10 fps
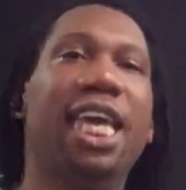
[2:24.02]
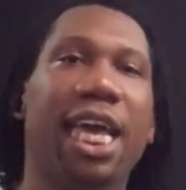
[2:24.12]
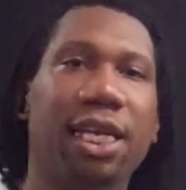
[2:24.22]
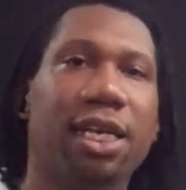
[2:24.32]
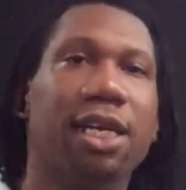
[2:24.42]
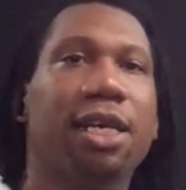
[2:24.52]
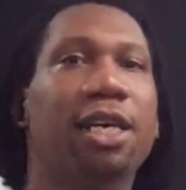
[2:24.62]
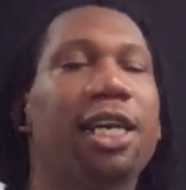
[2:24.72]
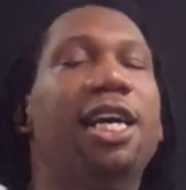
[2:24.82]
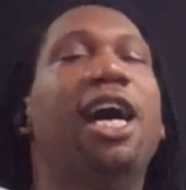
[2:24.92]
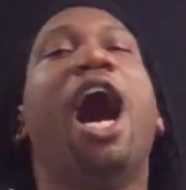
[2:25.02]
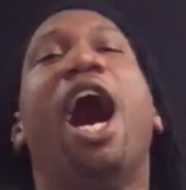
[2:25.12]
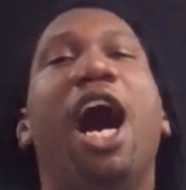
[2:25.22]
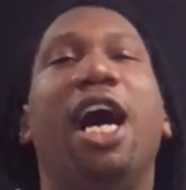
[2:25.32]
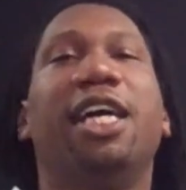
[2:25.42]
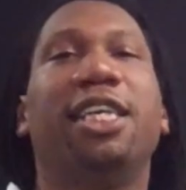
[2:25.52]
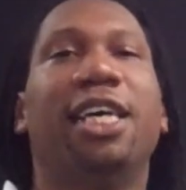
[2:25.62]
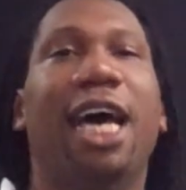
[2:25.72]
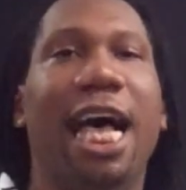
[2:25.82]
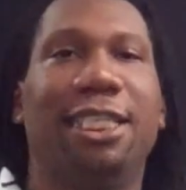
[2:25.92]
get God
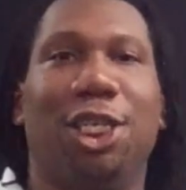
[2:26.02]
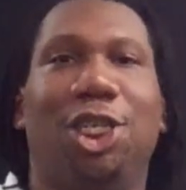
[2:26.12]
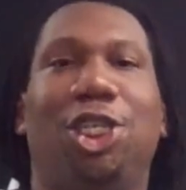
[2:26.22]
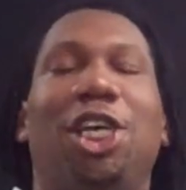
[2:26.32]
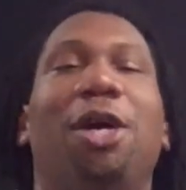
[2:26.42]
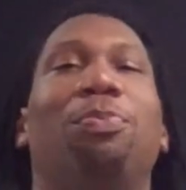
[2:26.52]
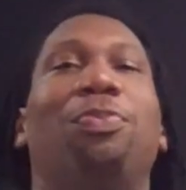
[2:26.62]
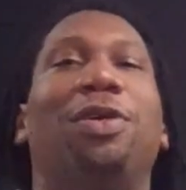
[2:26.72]
as a ship.